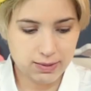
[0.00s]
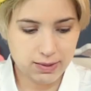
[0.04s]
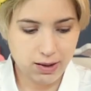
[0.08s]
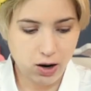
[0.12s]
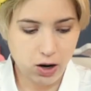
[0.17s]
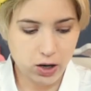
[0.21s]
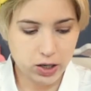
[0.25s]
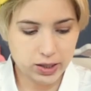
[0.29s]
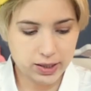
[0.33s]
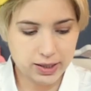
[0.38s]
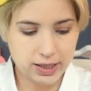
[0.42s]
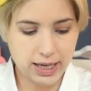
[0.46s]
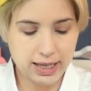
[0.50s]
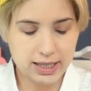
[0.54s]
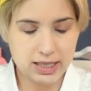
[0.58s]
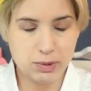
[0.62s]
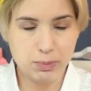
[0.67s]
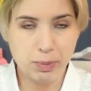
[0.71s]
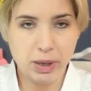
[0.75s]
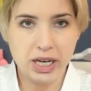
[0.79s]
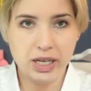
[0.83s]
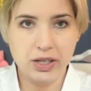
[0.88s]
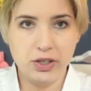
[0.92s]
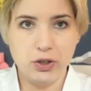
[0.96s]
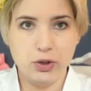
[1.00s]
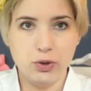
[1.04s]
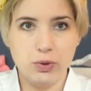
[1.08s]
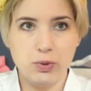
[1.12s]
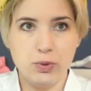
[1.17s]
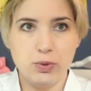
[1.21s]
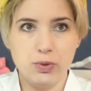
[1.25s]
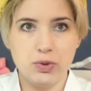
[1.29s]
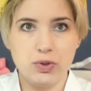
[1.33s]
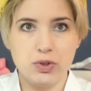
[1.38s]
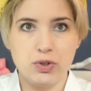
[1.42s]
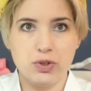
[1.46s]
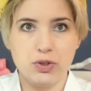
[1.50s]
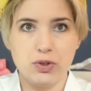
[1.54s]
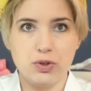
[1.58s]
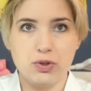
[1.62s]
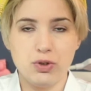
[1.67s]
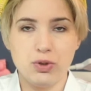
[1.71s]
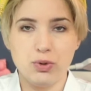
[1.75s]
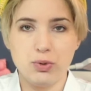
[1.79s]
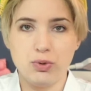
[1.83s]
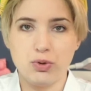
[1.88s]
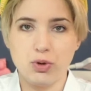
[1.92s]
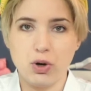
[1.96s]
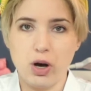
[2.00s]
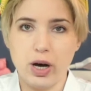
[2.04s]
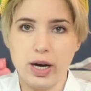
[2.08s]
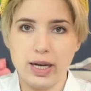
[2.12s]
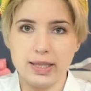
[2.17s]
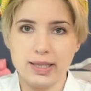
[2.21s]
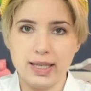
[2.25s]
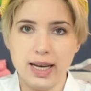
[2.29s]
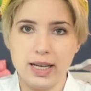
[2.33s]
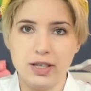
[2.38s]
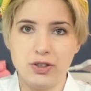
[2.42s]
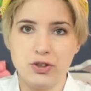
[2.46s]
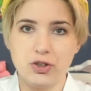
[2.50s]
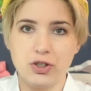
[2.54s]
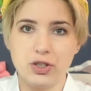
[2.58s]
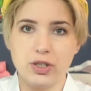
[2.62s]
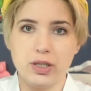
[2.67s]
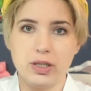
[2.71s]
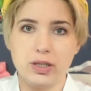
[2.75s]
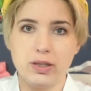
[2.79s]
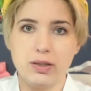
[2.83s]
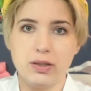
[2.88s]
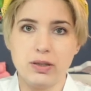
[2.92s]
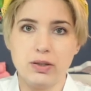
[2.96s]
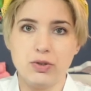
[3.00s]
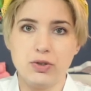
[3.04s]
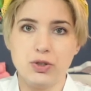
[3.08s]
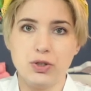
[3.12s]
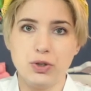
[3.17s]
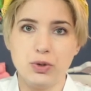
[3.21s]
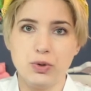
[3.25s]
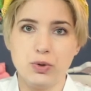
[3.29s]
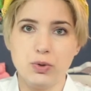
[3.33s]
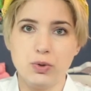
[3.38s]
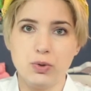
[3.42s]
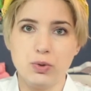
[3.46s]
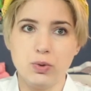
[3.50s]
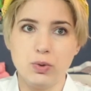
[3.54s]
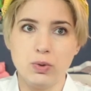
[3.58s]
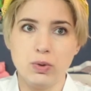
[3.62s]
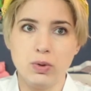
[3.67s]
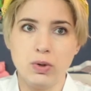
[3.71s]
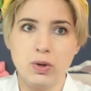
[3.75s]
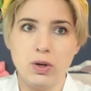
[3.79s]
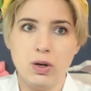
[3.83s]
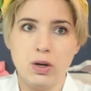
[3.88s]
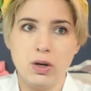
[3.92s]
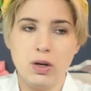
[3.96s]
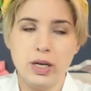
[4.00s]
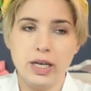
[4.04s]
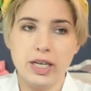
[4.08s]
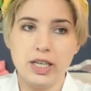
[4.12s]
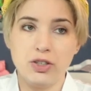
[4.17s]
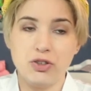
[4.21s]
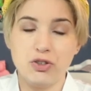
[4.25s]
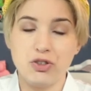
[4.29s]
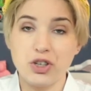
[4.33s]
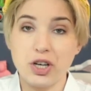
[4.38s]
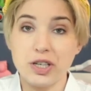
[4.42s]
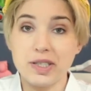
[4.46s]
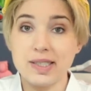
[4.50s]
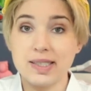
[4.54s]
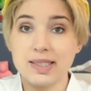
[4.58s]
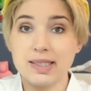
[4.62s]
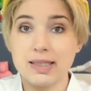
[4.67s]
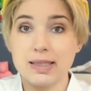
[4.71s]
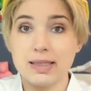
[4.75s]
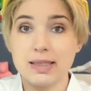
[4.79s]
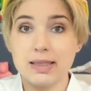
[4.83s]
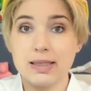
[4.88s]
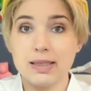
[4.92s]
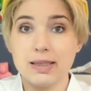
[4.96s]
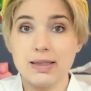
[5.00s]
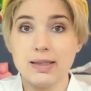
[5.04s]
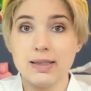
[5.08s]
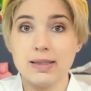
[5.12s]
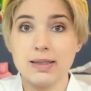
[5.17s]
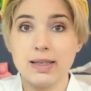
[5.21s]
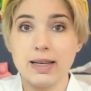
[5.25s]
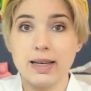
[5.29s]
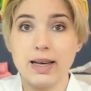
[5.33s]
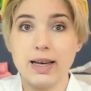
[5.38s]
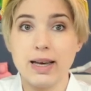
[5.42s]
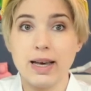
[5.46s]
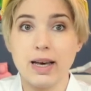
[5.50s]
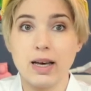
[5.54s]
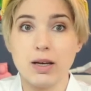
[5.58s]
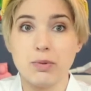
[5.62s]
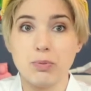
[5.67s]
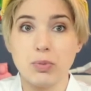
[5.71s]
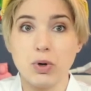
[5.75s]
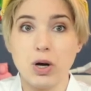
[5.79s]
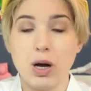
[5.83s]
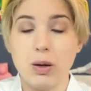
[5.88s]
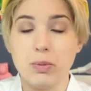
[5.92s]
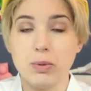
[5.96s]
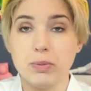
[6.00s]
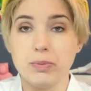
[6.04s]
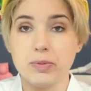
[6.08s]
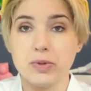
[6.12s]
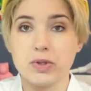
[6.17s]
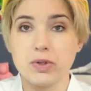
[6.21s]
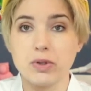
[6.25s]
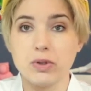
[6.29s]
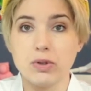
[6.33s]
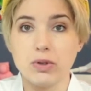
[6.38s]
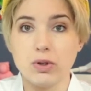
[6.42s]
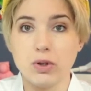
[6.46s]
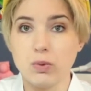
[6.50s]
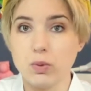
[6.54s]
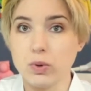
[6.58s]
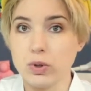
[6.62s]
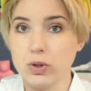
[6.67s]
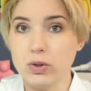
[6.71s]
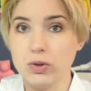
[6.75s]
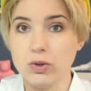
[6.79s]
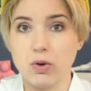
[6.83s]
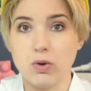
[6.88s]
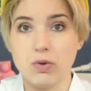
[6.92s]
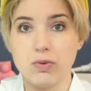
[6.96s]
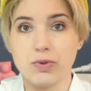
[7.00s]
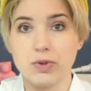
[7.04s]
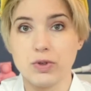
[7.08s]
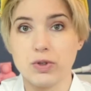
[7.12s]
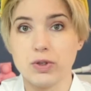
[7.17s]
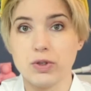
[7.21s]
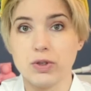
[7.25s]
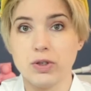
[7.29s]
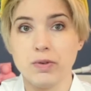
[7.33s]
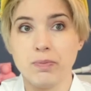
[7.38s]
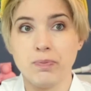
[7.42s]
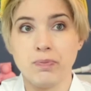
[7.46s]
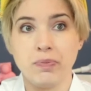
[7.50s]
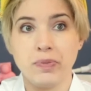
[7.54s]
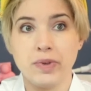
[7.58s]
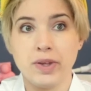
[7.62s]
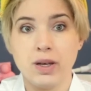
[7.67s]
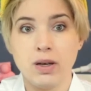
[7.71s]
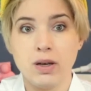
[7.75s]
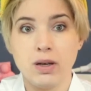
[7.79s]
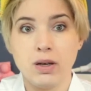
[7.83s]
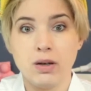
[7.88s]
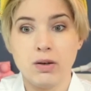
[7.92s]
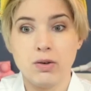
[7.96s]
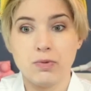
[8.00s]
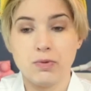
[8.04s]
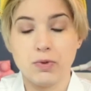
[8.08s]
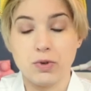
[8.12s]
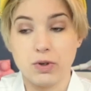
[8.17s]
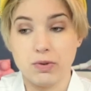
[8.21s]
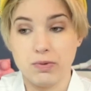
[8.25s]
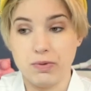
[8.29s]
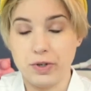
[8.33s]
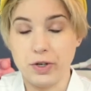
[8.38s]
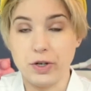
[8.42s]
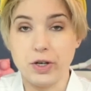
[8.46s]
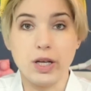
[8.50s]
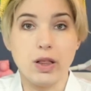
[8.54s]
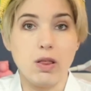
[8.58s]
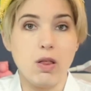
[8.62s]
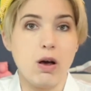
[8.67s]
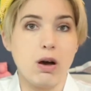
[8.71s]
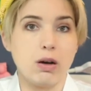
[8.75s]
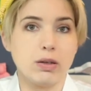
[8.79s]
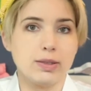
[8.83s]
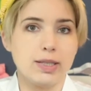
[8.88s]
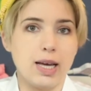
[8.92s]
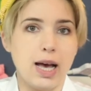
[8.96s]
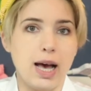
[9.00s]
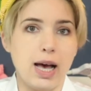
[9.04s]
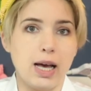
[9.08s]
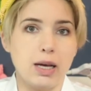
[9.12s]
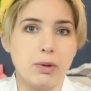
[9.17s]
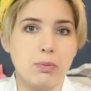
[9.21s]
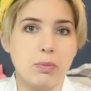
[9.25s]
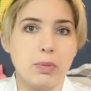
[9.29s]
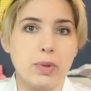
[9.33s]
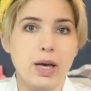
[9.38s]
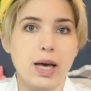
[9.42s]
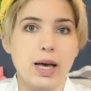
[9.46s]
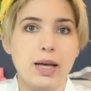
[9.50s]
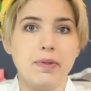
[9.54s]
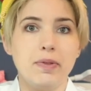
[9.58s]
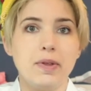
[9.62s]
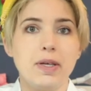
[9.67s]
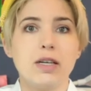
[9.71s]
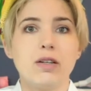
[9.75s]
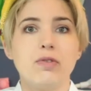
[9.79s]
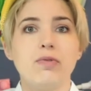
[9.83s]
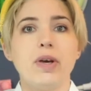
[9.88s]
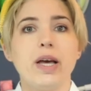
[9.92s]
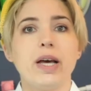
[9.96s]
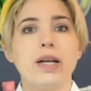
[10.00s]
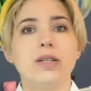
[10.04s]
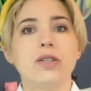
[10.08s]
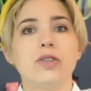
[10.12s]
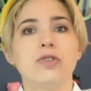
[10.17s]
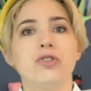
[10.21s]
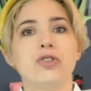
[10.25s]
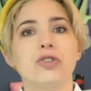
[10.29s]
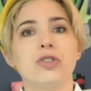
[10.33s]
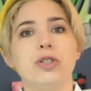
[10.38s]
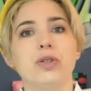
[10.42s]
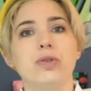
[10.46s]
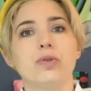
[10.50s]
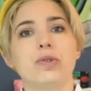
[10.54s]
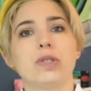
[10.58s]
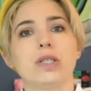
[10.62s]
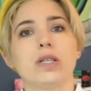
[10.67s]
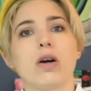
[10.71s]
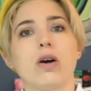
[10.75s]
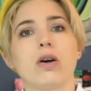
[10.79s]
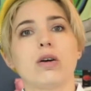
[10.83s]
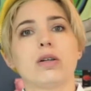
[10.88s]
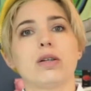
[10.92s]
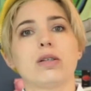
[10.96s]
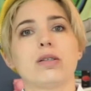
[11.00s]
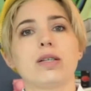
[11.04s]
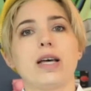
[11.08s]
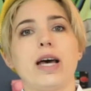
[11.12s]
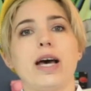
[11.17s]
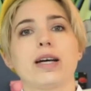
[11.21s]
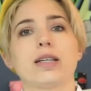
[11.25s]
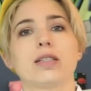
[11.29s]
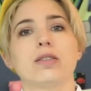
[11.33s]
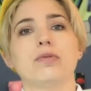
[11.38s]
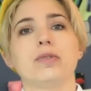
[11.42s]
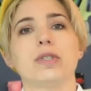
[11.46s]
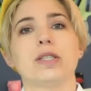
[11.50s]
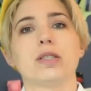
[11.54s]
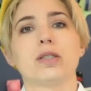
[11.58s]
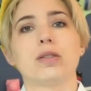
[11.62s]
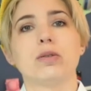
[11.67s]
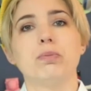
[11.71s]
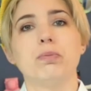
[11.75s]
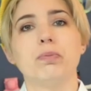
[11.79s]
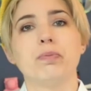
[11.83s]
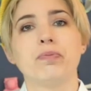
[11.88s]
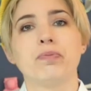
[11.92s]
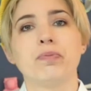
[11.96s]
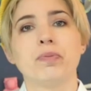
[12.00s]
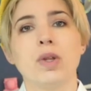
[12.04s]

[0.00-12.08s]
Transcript: Art has been used to draw attention to injustices and problems the world over for a very long time. And the advantage to using art as activism